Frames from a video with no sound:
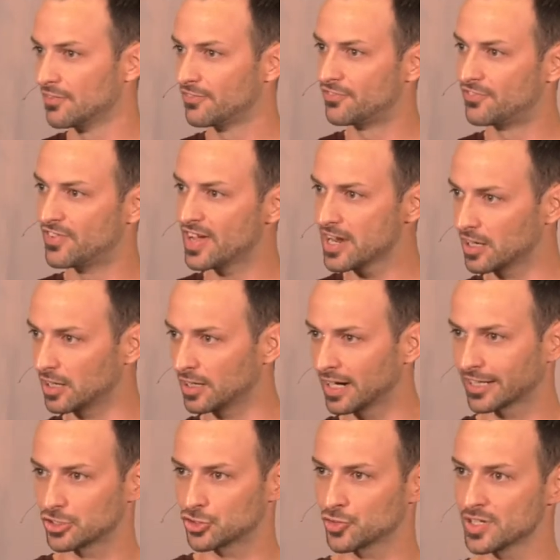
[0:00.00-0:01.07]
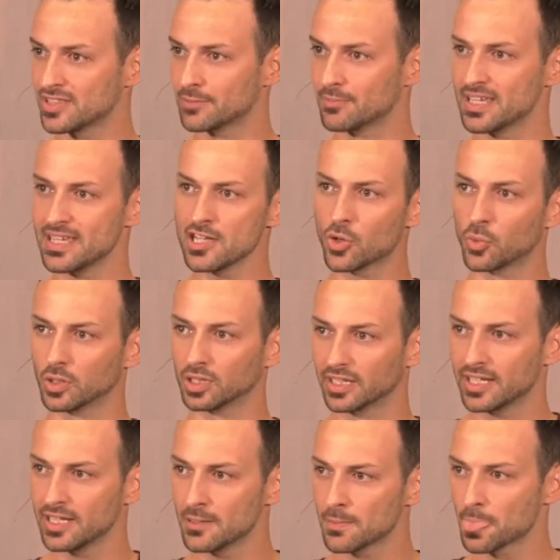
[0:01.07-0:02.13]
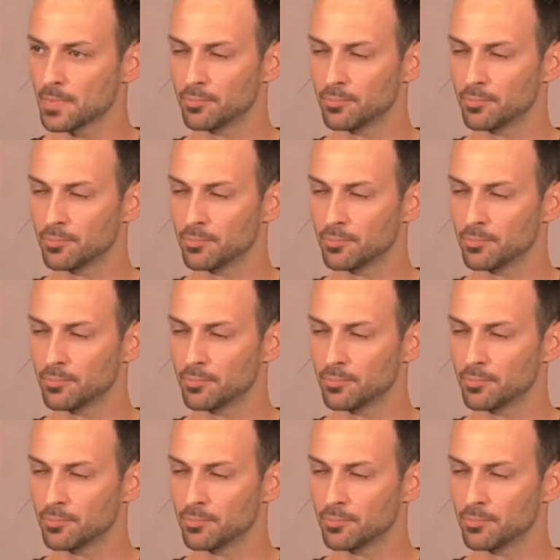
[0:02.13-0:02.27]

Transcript: fair, I could treat them equally,